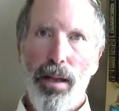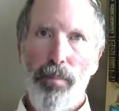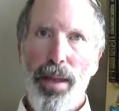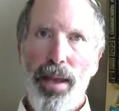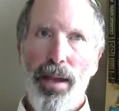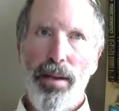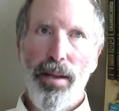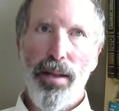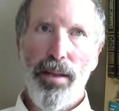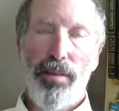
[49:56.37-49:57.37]

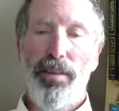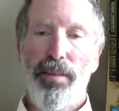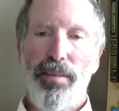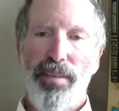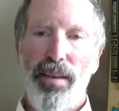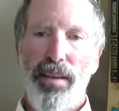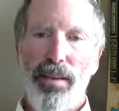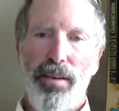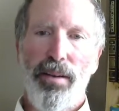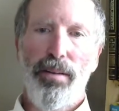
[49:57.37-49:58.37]
man is
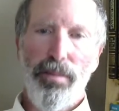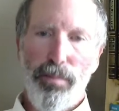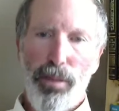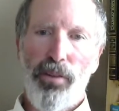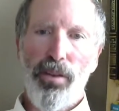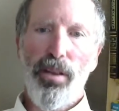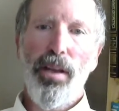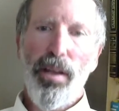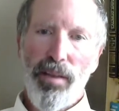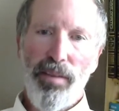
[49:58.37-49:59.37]
or person
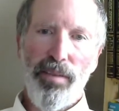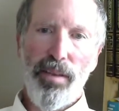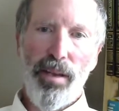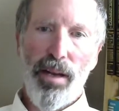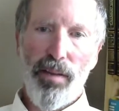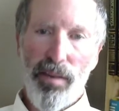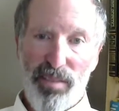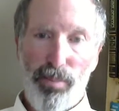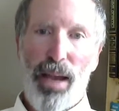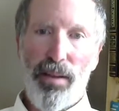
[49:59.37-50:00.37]
is a
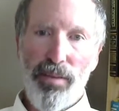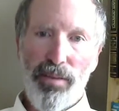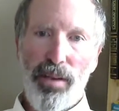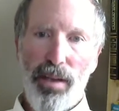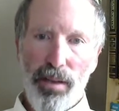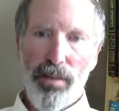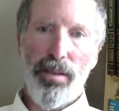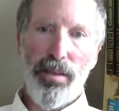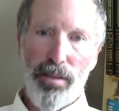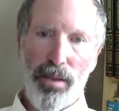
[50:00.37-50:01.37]
spouse.
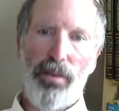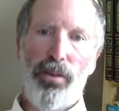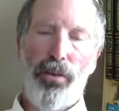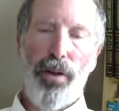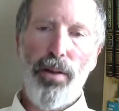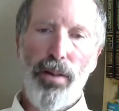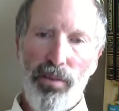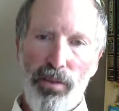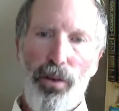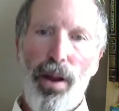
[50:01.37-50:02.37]
That
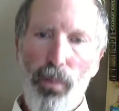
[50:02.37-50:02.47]
is a great